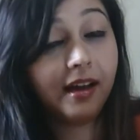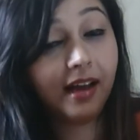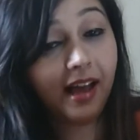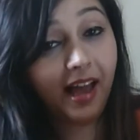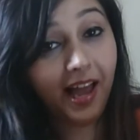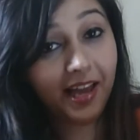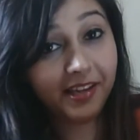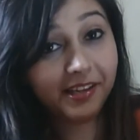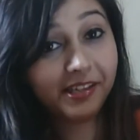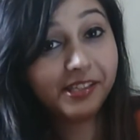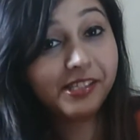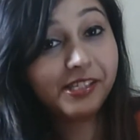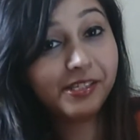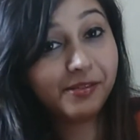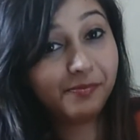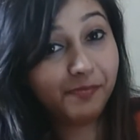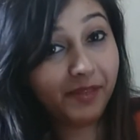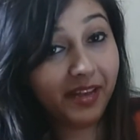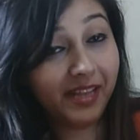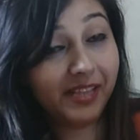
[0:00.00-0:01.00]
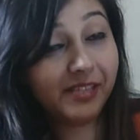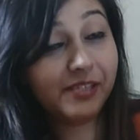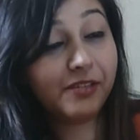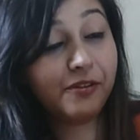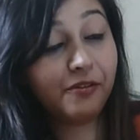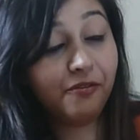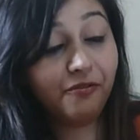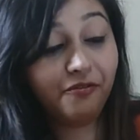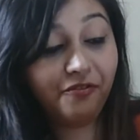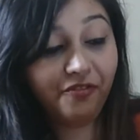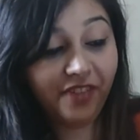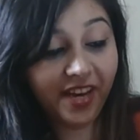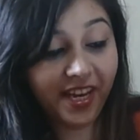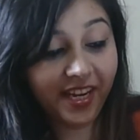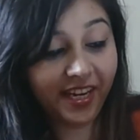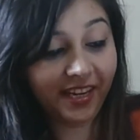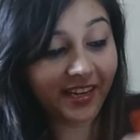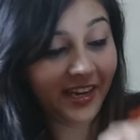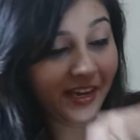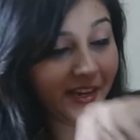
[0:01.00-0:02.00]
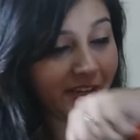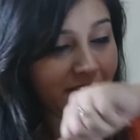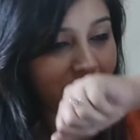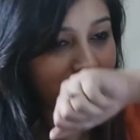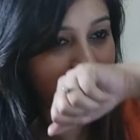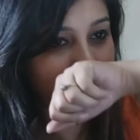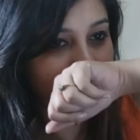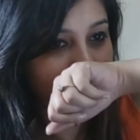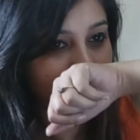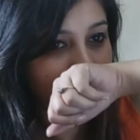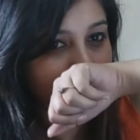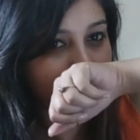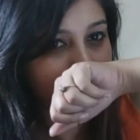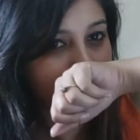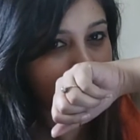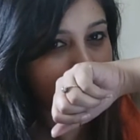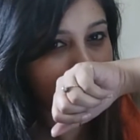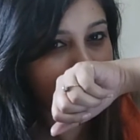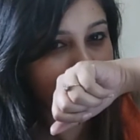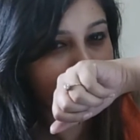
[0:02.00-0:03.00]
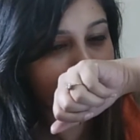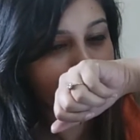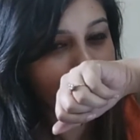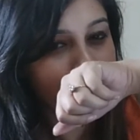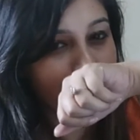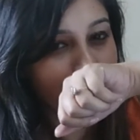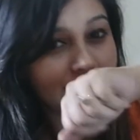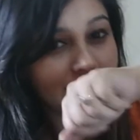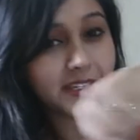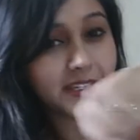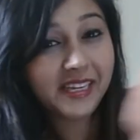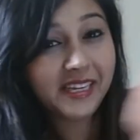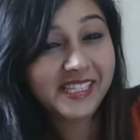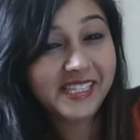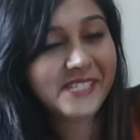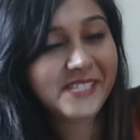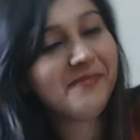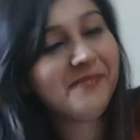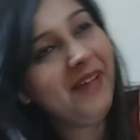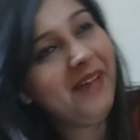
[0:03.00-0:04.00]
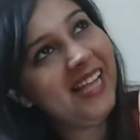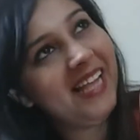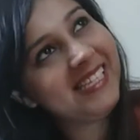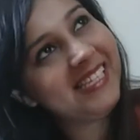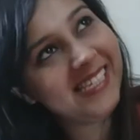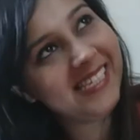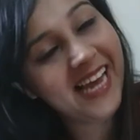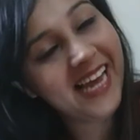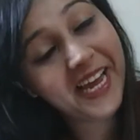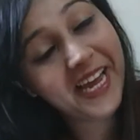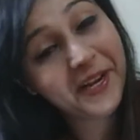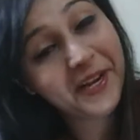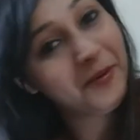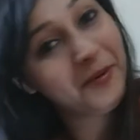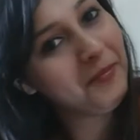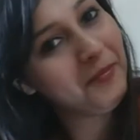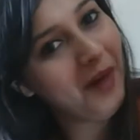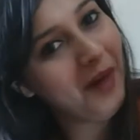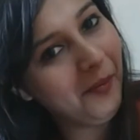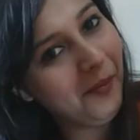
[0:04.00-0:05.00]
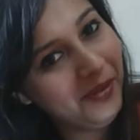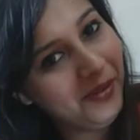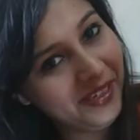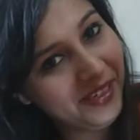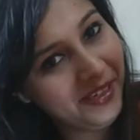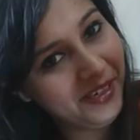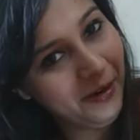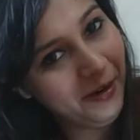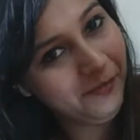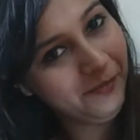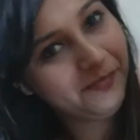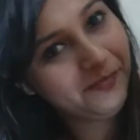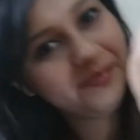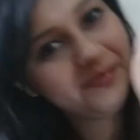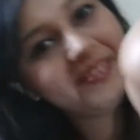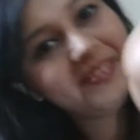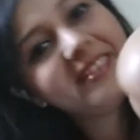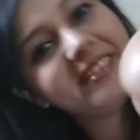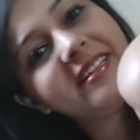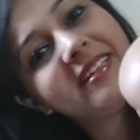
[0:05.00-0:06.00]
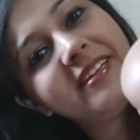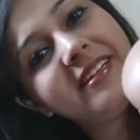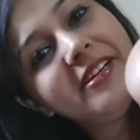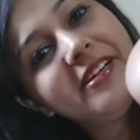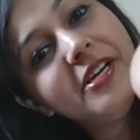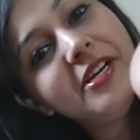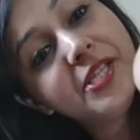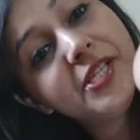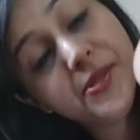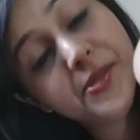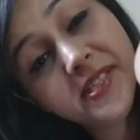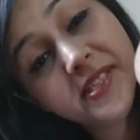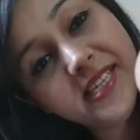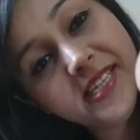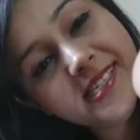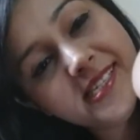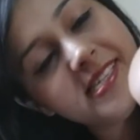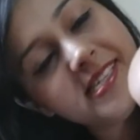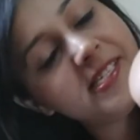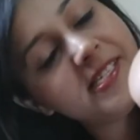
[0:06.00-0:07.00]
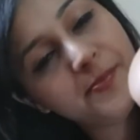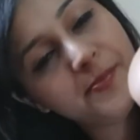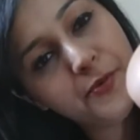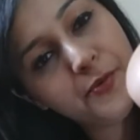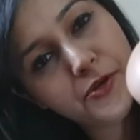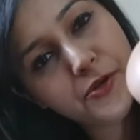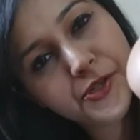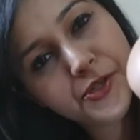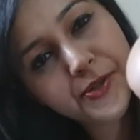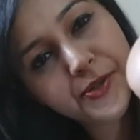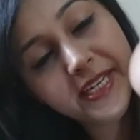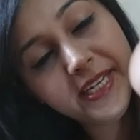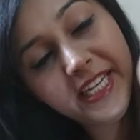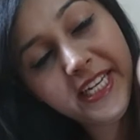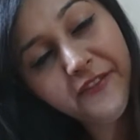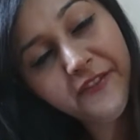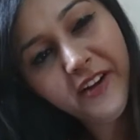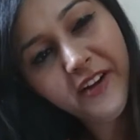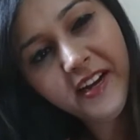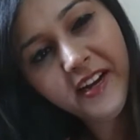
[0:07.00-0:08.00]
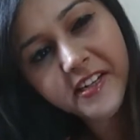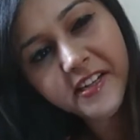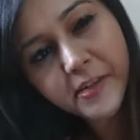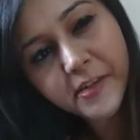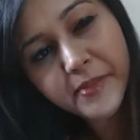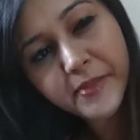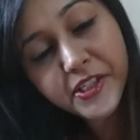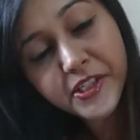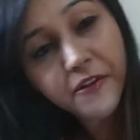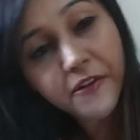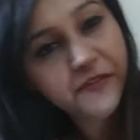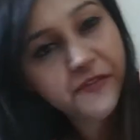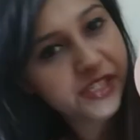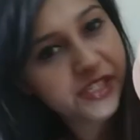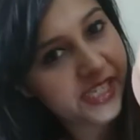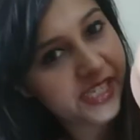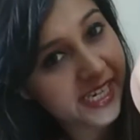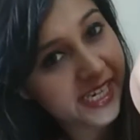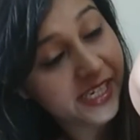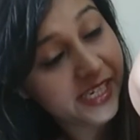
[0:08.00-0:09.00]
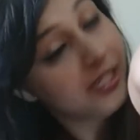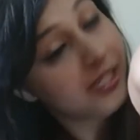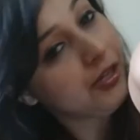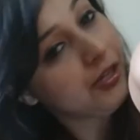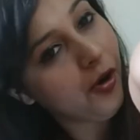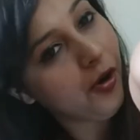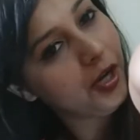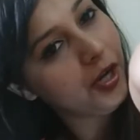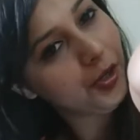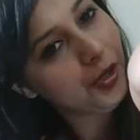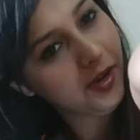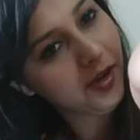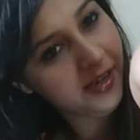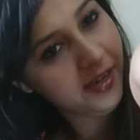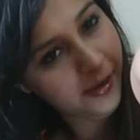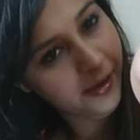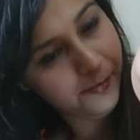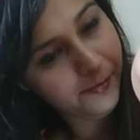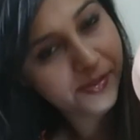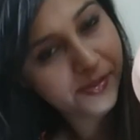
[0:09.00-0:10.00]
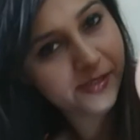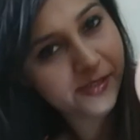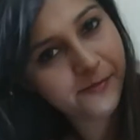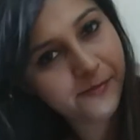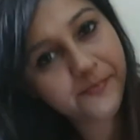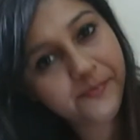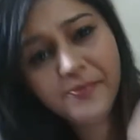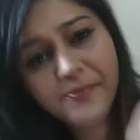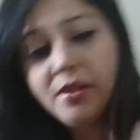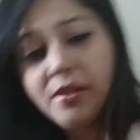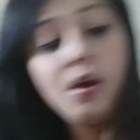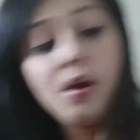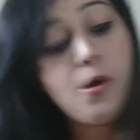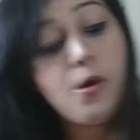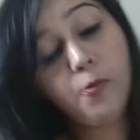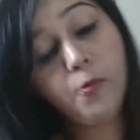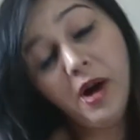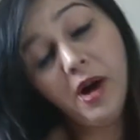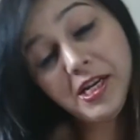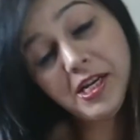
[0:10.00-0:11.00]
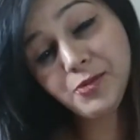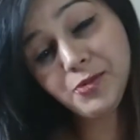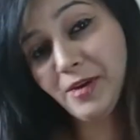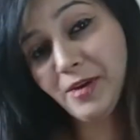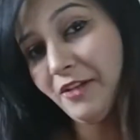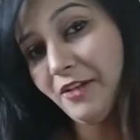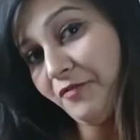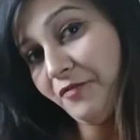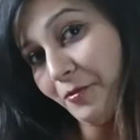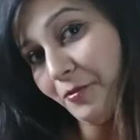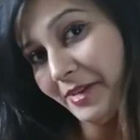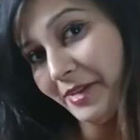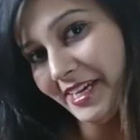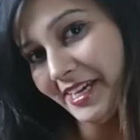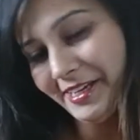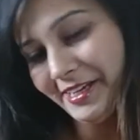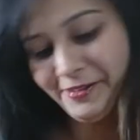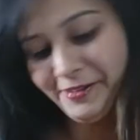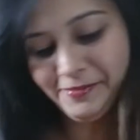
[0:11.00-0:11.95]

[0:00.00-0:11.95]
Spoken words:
and it smells very nice. It smells like bubble gum. So this is supposed to leave a little bit of tint on your lips. Works well for me.